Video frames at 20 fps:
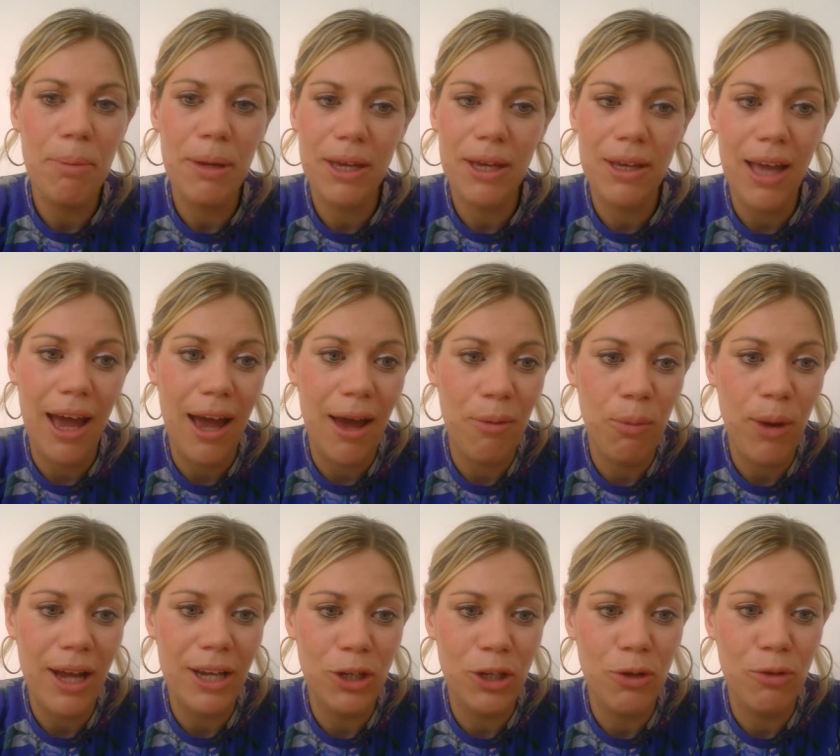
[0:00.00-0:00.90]
be, uh,
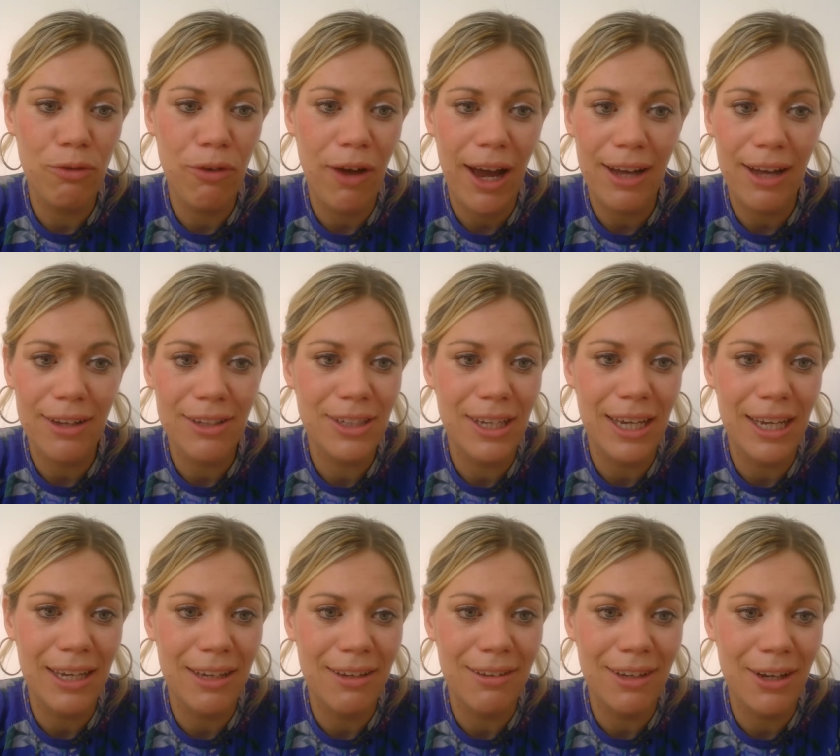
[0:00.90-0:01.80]
when you've had
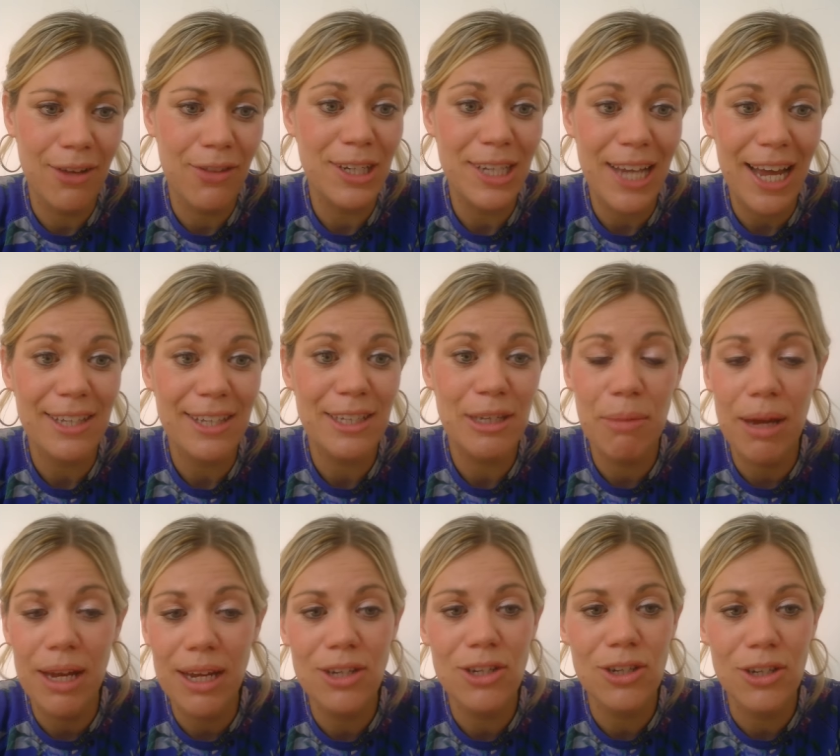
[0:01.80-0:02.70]
seen, you know, the
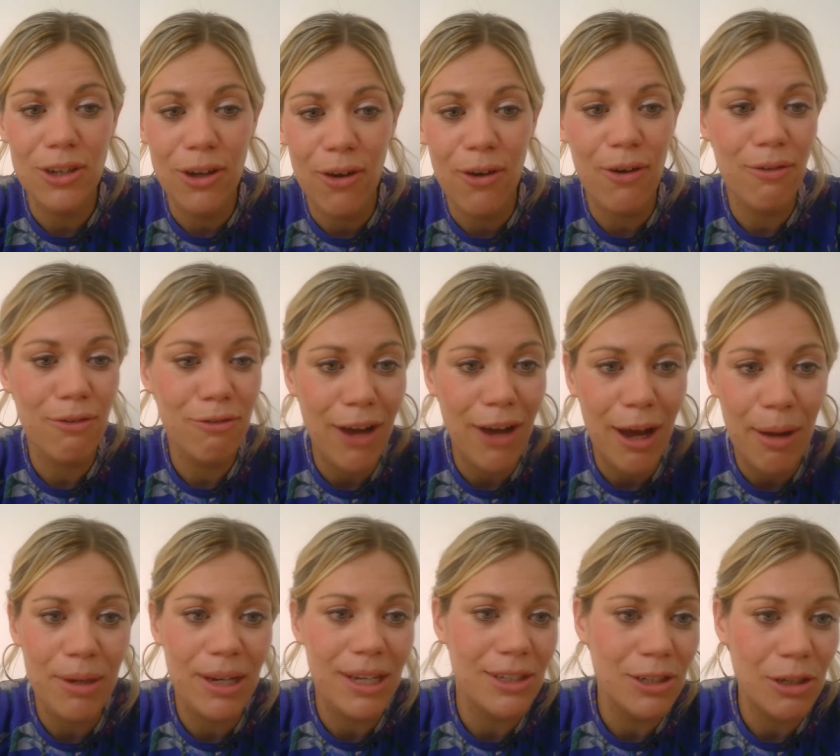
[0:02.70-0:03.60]
decimation of
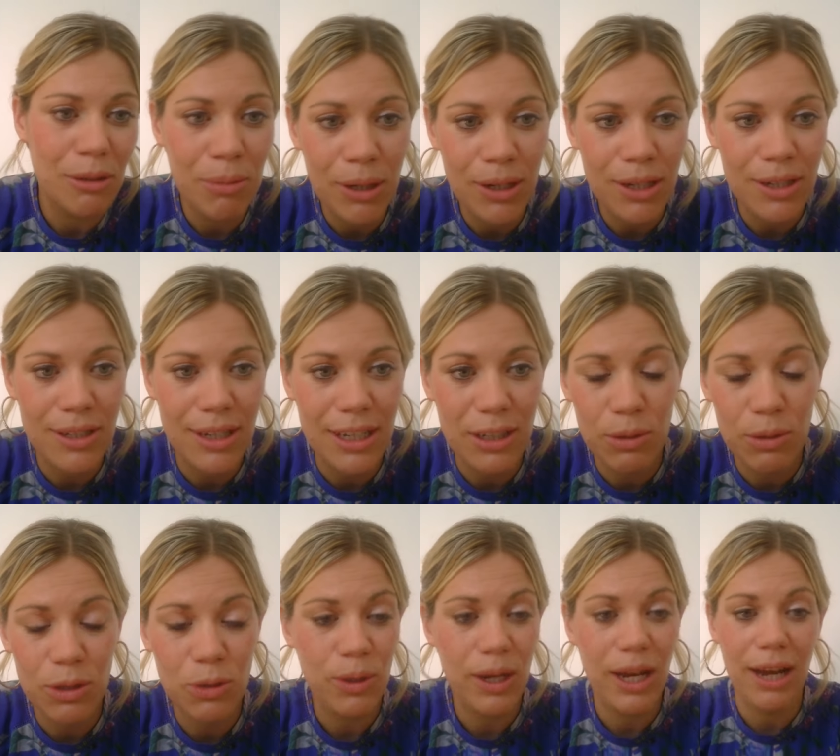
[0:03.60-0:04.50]
families and
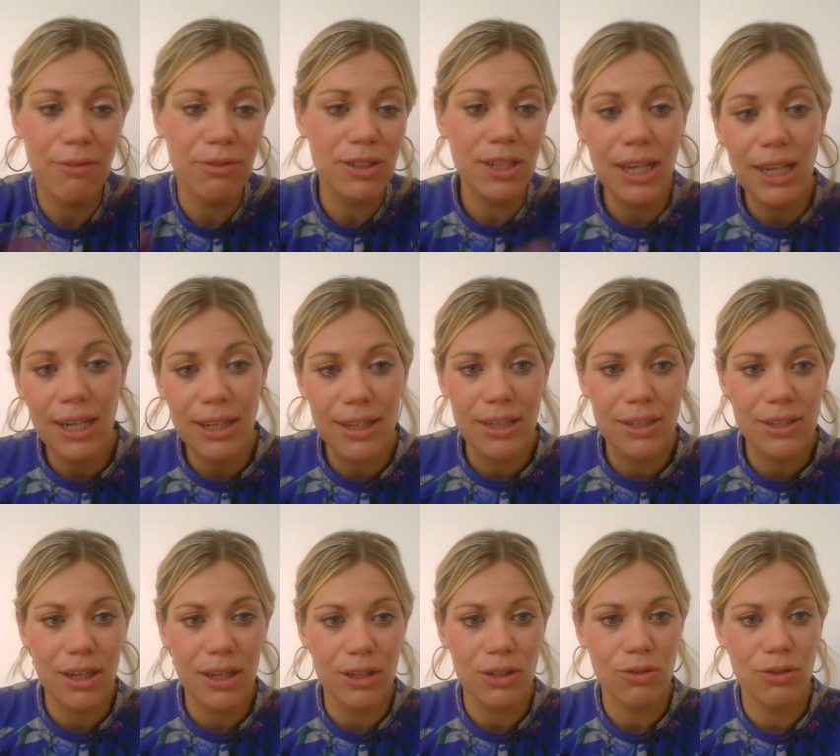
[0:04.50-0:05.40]
communities, which we have seen in
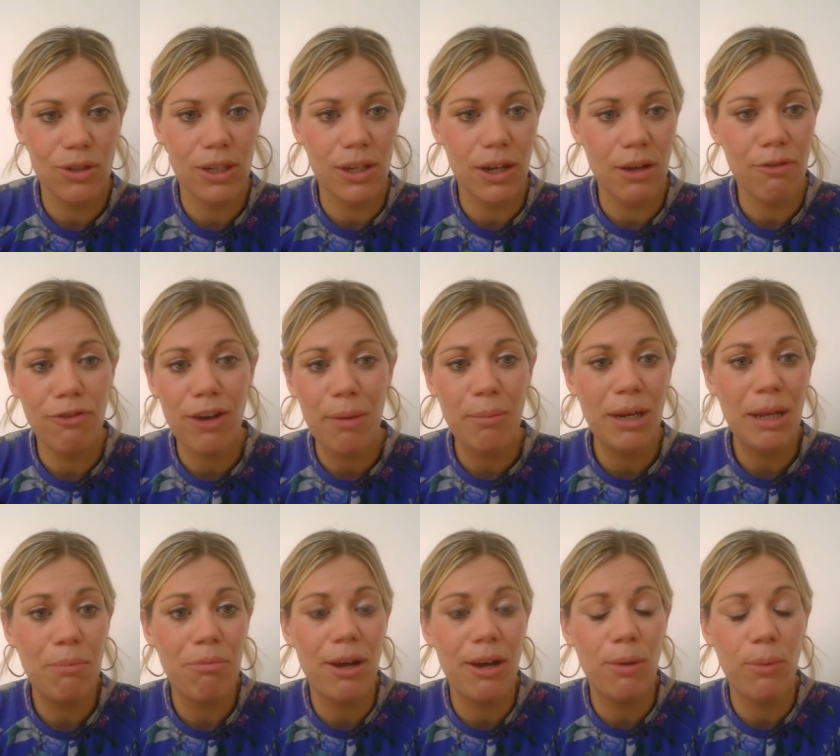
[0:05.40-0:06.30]
this country. You know,
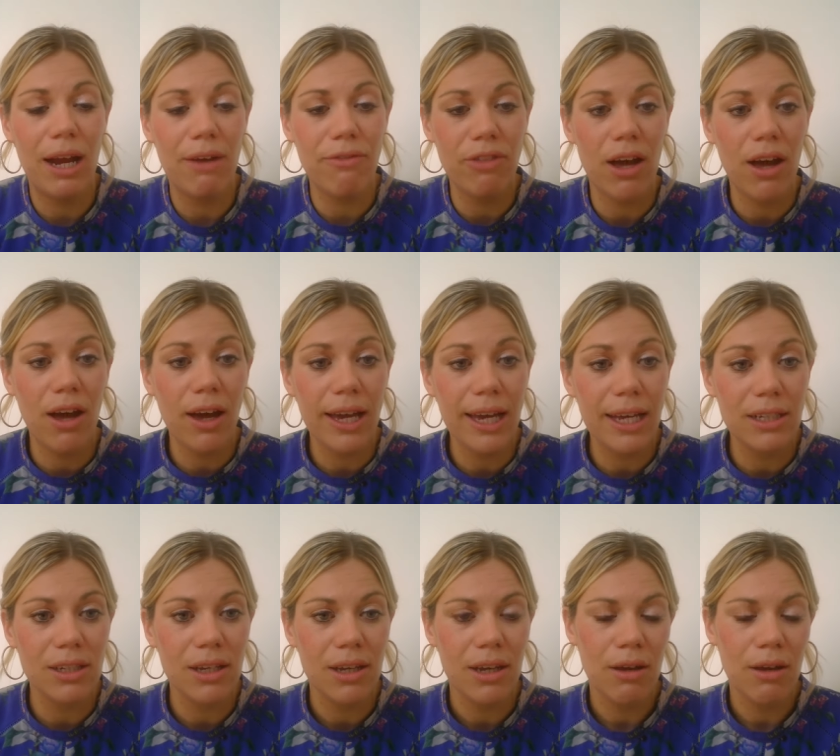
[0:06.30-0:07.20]
family break, we have the
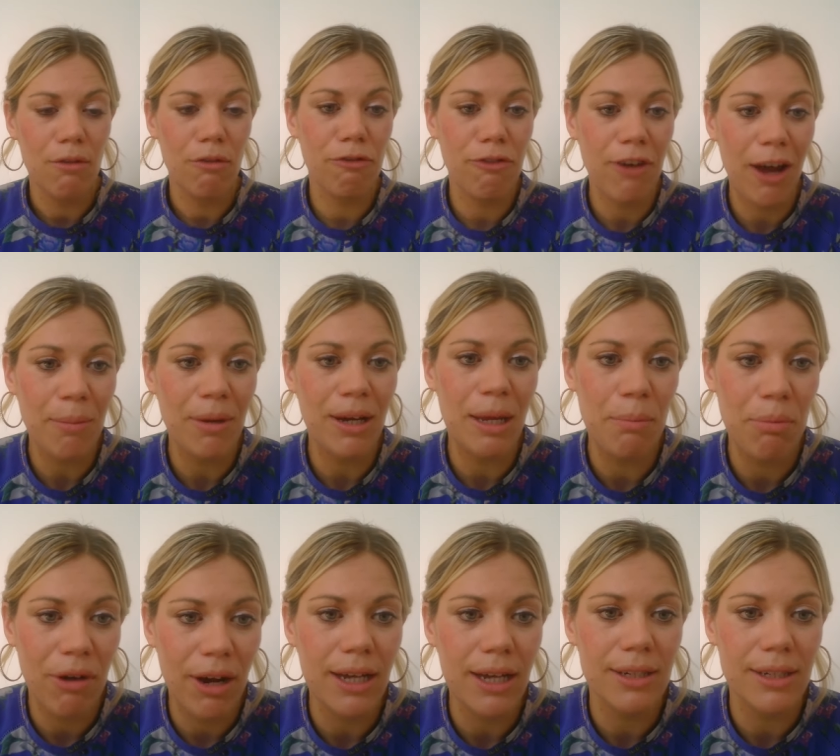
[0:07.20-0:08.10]
highest
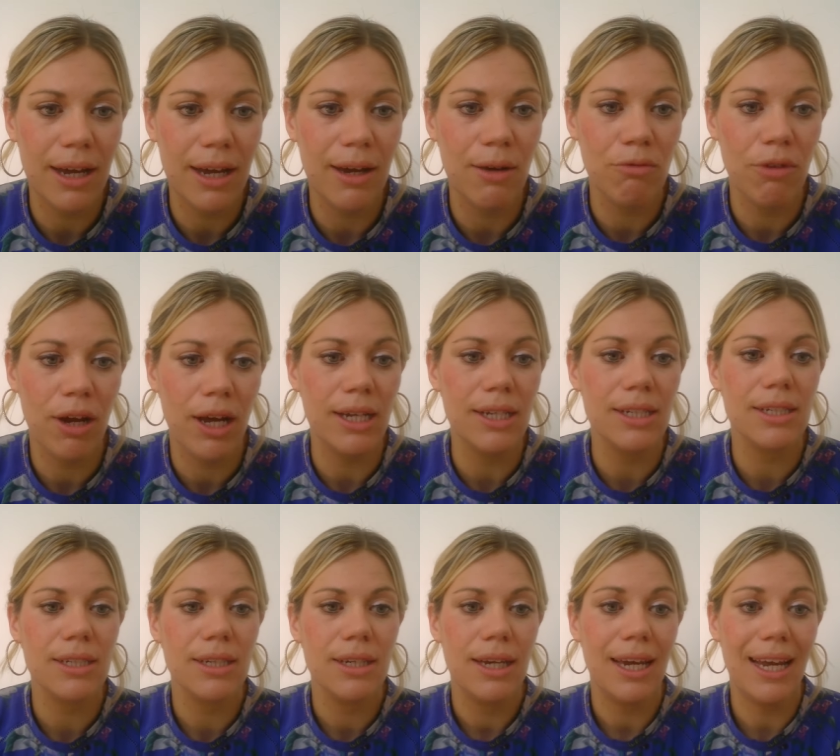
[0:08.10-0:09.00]
family breakdown
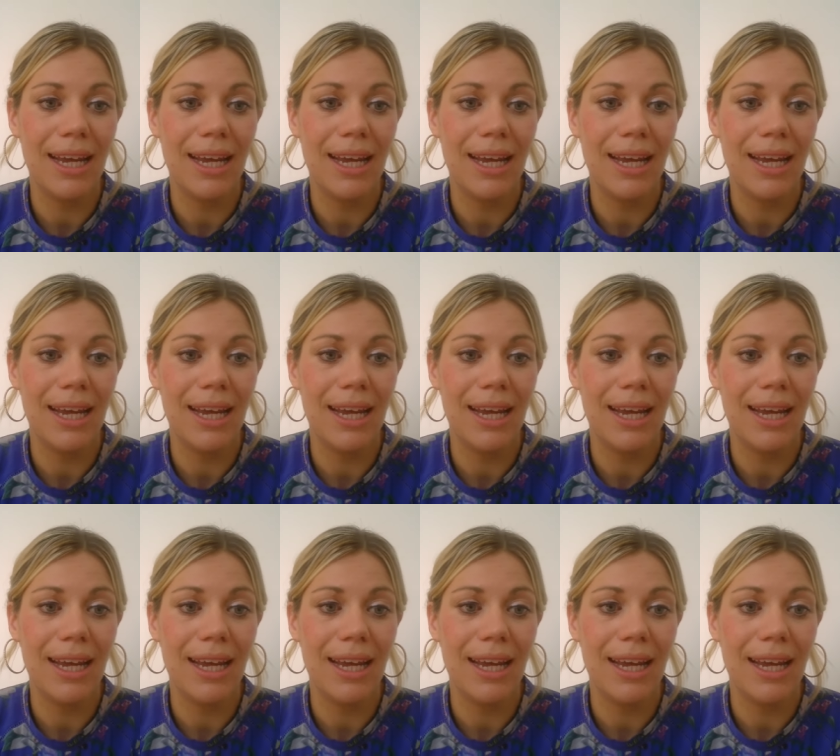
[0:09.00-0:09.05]
rate